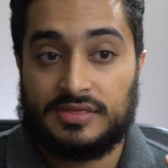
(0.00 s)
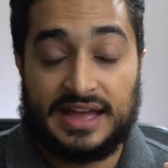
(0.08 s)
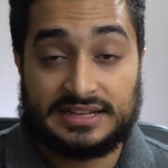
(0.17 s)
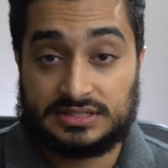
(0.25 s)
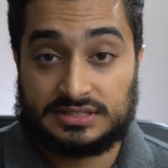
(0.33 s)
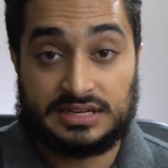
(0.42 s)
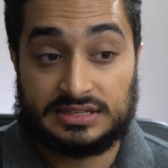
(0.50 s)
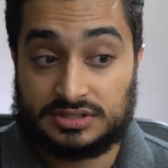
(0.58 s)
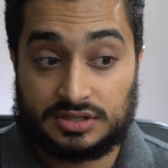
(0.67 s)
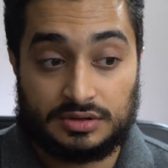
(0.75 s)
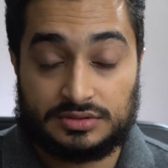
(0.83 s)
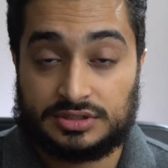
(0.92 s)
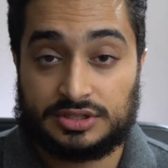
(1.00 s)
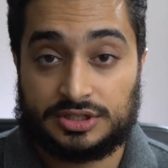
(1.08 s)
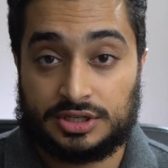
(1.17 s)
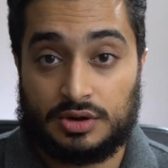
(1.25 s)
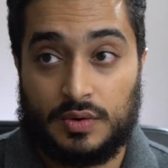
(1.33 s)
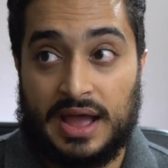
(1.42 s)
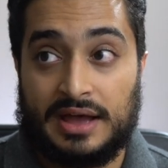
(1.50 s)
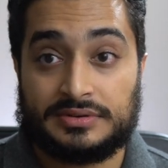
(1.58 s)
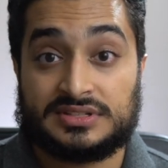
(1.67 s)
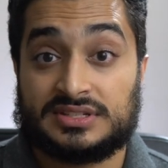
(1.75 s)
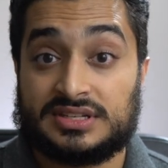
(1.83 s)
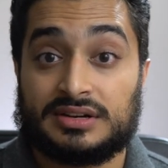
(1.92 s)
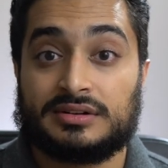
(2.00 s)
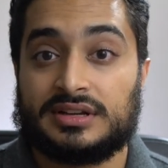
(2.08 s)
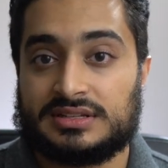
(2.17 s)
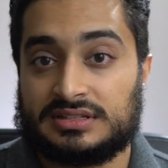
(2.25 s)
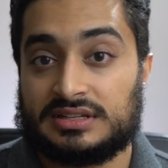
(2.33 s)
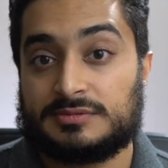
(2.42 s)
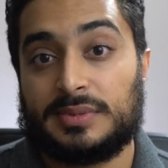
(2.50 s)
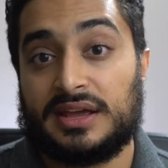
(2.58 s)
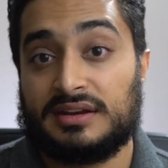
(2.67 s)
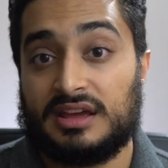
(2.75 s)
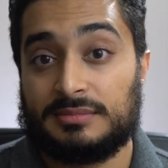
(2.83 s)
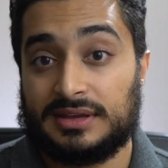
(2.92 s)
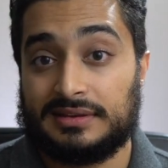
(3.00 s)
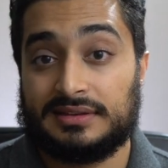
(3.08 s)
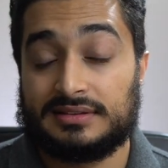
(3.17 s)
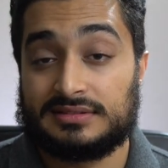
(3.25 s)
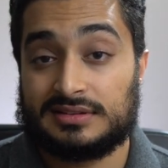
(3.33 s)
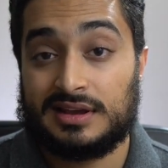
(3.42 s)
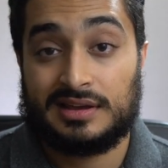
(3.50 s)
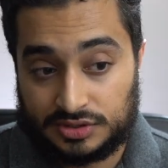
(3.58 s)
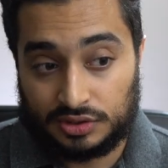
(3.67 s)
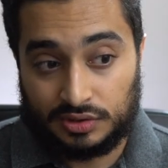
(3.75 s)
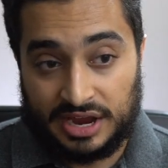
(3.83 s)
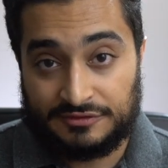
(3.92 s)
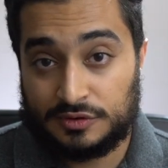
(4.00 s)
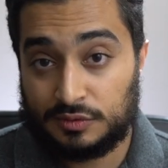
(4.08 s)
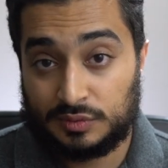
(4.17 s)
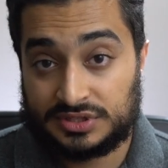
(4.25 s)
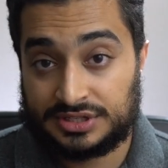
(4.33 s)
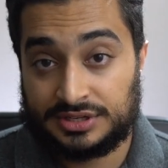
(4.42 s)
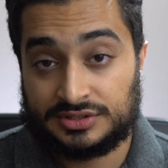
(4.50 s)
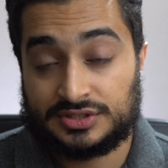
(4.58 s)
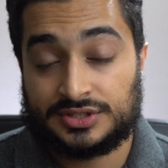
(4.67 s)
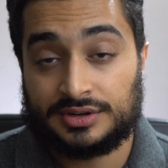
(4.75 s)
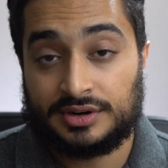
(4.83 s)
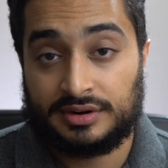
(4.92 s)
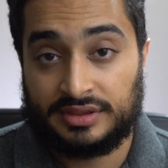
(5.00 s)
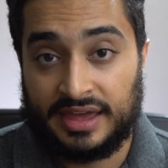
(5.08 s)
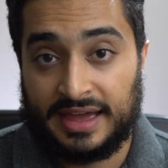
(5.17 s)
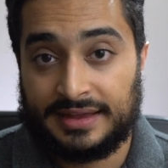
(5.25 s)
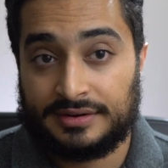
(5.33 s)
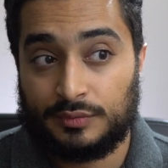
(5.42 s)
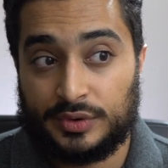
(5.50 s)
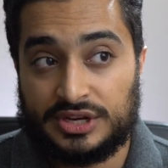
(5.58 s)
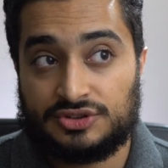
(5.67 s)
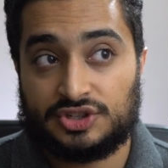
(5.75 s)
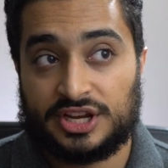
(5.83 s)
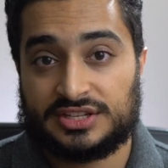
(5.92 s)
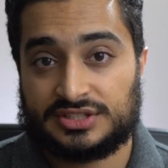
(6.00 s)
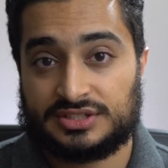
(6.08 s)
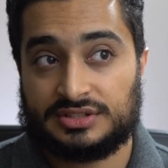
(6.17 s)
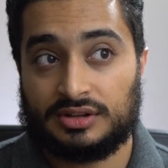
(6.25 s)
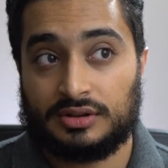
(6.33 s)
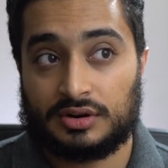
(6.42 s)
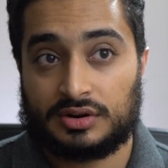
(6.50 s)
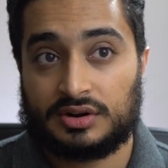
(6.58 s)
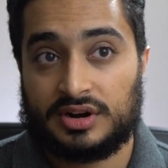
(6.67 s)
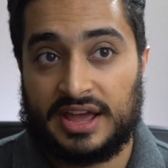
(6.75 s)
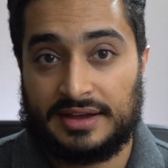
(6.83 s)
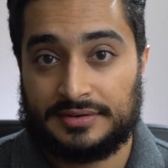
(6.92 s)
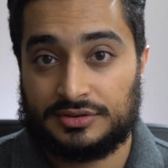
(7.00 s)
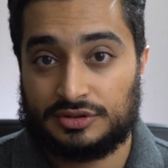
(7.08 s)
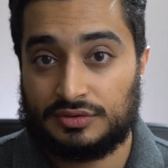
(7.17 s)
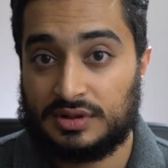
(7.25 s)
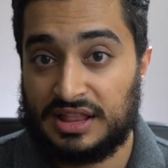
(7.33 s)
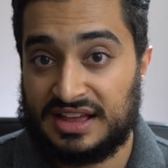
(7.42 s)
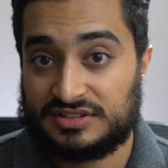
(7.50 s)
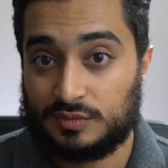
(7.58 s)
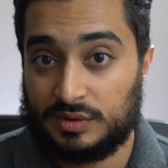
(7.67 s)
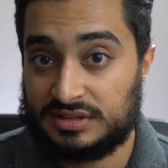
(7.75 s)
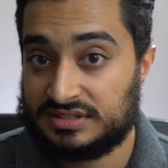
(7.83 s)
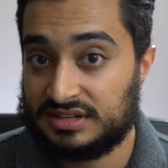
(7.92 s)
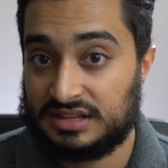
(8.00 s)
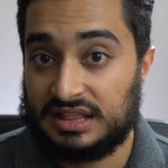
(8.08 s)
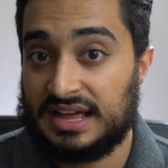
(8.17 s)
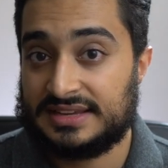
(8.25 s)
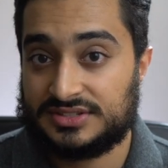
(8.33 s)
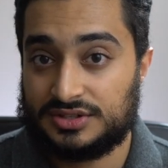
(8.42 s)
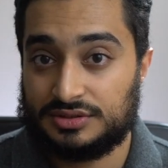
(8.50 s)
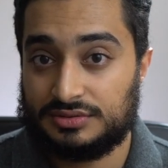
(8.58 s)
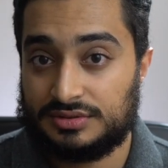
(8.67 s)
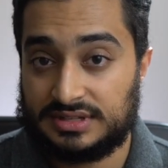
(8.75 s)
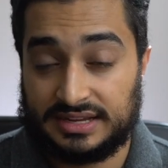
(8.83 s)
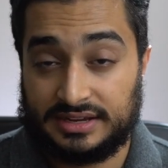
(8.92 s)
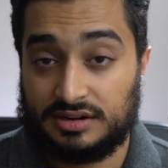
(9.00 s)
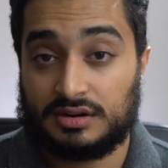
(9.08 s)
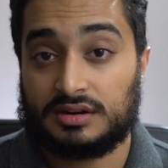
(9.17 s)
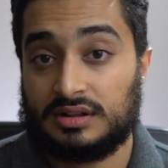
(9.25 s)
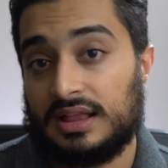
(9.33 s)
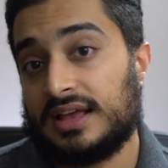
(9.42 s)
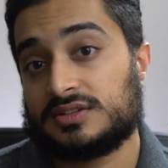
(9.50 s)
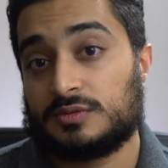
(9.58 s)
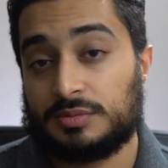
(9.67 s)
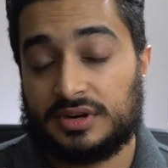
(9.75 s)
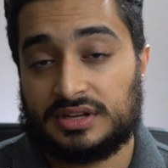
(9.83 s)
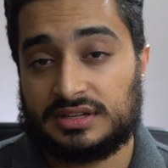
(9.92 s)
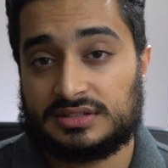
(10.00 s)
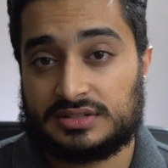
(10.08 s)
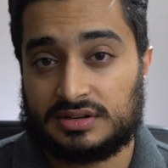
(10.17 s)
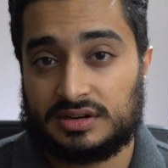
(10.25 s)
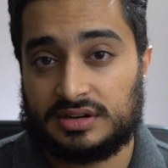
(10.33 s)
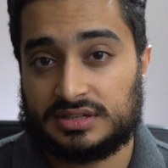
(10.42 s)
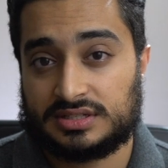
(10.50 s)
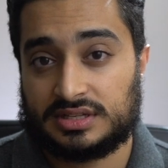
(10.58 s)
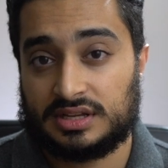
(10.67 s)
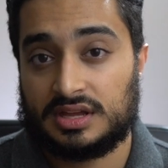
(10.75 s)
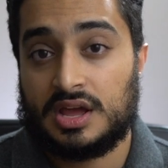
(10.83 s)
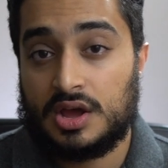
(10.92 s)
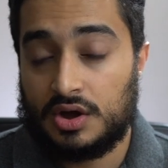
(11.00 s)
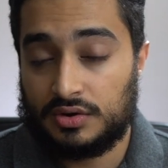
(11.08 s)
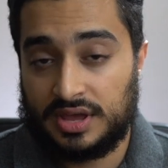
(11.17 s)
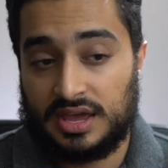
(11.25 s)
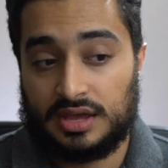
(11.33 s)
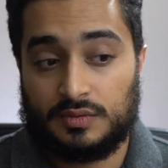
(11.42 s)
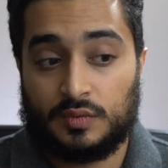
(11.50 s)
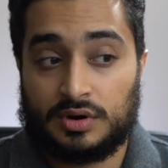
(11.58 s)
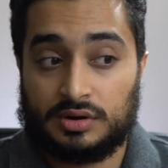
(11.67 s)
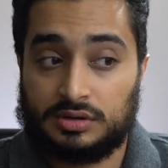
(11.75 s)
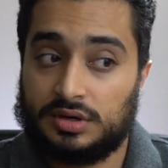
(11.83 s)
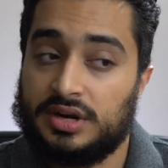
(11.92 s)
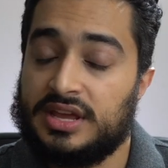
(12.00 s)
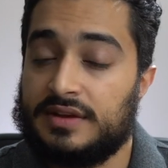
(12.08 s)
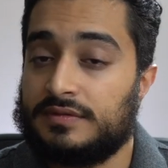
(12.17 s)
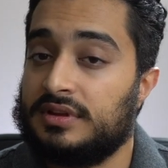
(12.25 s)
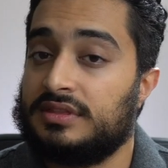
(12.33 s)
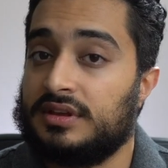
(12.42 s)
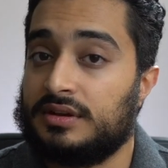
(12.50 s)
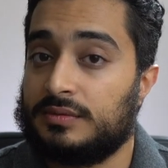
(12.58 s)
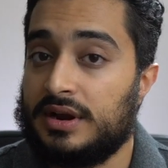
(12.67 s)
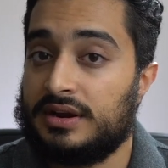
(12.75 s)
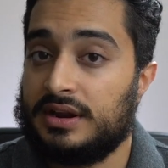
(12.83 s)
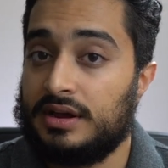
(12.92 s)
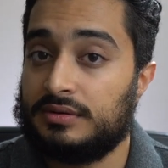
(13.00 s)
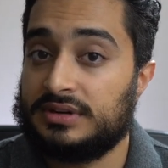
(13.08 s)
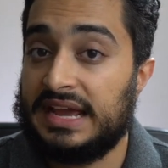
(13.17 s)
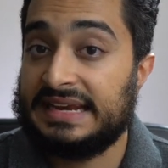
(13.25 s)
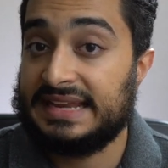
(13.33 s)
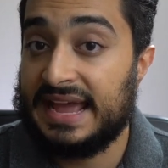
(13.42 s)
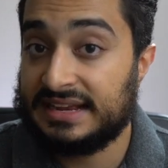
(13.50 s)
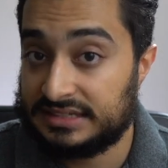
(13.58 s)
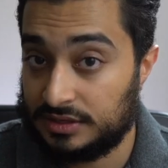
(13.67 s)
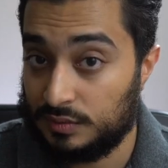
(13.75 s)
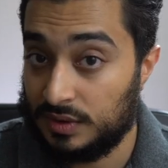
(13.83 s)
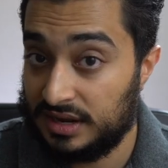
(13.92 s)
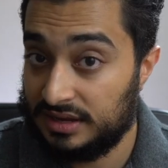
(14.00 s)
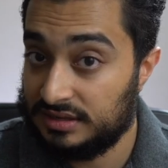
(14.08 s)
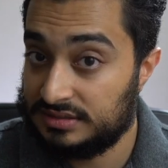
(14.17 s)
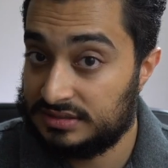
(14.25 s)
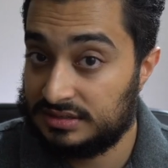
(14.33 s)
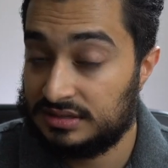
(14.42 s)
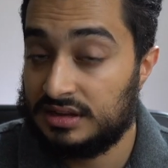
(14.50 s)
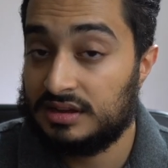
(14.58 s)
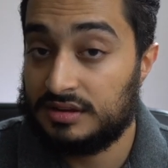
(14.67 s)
that just goes to show how serious this pandemic is. So everyone was concerned that we just learned how to do class ones and class twos. Like in our class, we're pretty concerned as to, okay, we're learning everything right now didactic wise